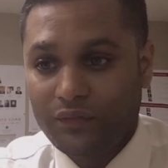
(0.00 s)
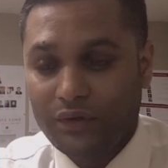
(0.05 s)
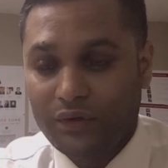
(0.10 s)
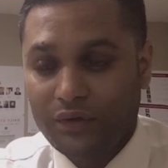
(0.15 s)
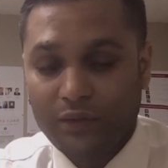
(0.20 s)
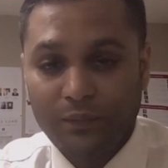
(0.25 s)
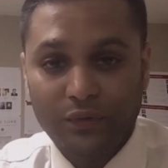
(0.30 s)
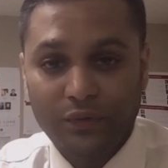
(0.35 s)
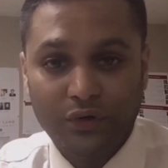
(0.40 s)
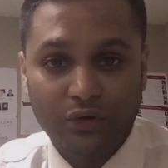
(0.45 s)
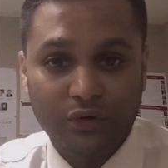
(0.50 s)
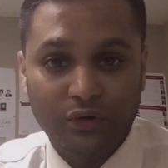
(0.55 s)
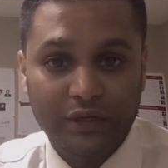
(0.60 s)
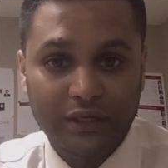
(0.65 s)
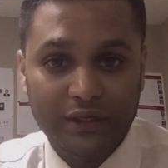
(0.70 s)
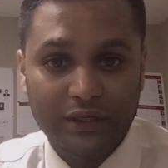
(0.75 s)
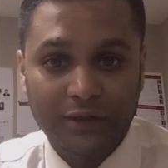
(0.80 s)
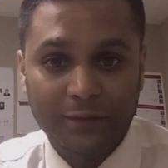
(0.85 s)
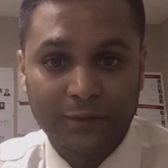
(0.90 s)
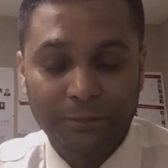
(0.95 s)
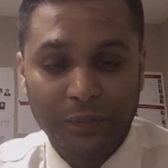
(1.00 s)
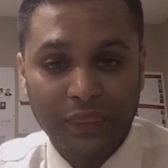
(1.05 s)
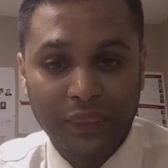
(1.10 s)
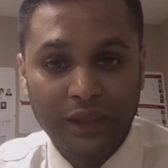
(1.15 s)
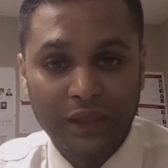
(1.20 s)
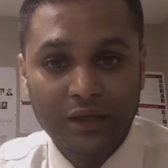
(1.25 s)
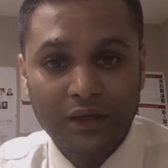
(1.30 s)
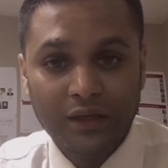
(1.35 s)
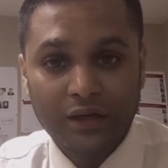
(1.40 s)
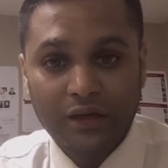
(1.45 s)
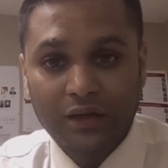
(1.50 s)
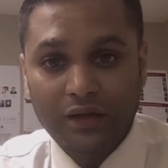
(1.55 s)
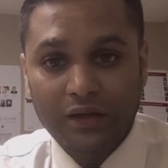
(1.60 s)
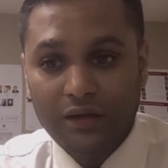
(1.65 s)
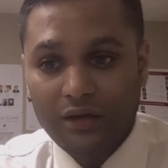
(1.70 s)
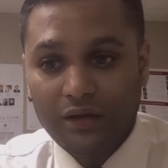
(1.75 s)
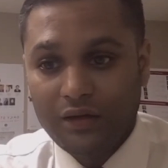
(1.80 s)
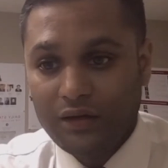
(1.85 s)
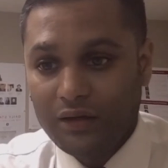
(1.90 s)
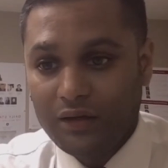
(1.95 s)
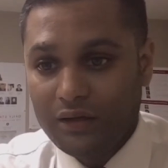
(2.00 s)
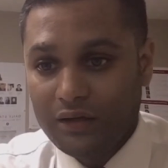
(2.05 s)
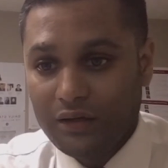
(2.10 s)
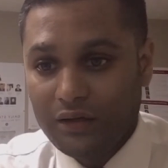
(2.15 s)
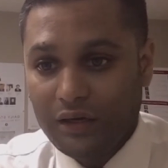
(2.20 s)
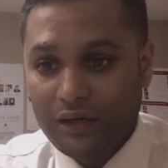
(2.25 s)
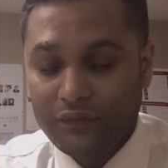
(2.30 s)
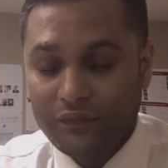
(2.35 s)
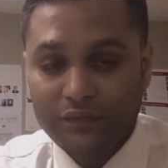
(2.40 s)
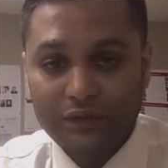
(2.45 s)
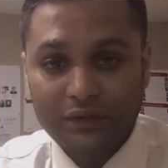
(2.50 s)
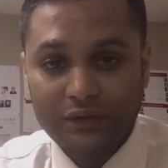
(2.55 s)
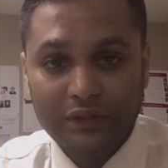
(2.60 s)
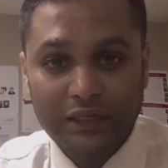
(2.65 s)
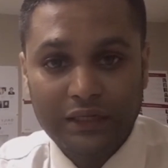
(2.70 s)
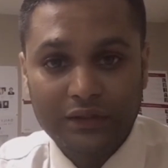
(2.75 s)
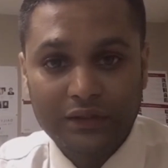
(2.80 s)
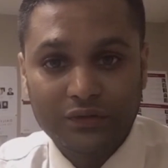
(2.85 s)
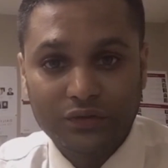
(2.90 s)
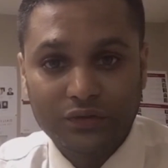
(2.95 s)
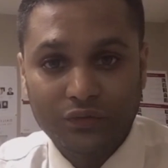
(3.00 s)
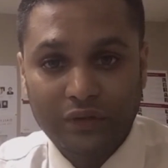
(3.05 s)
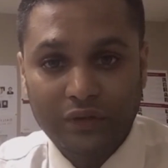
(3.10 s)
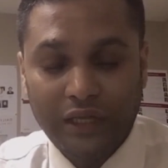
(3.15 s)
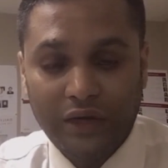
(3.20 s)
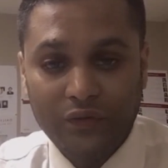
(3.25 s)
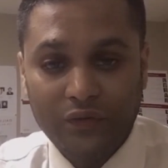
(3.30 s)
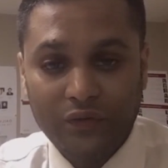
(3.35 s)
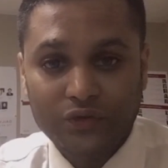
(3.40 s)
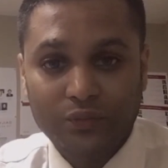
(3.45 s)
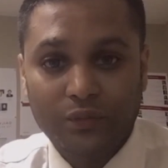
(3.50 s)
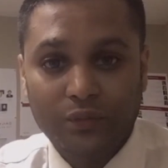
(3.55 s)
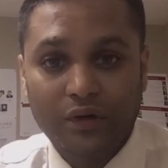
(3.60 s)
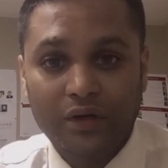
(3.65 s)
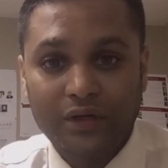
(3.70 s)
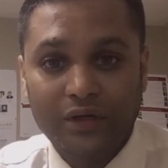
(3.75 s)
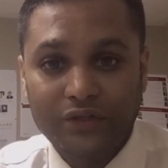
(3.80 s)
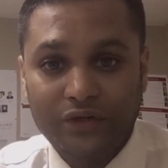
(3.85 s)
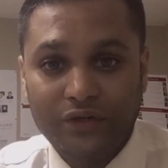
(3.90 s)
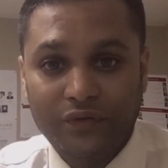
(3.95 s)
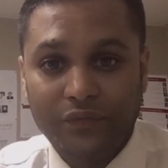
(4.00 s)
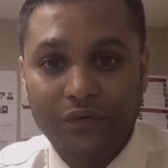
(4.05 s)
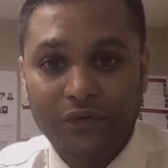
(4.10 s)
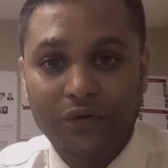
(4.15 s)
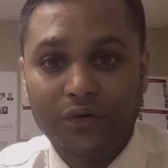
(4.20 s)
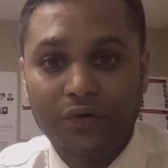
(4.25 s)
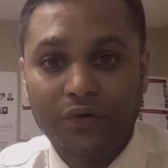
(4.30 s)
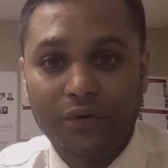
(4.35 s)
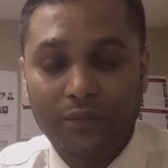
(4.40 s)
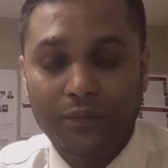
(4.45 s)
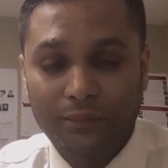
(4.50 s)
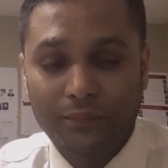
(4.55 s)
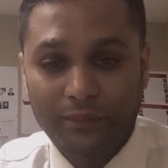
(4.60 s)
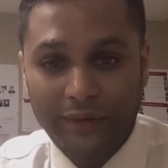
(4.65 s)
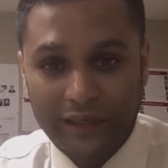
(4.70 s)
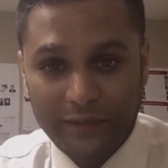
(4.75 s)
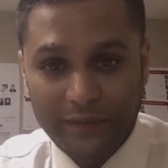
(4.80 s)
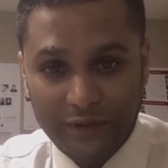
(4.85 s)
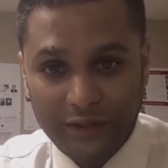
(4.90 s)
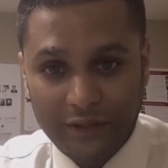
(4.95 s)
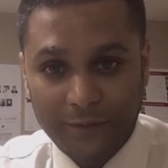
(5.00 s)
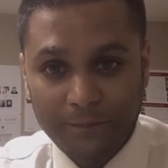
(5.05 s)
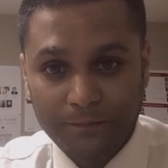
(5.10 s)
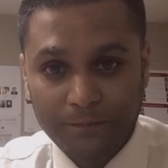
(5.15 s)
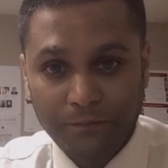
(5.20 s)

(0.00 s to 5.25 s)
bureau here. After that, you will have a small interview maybe.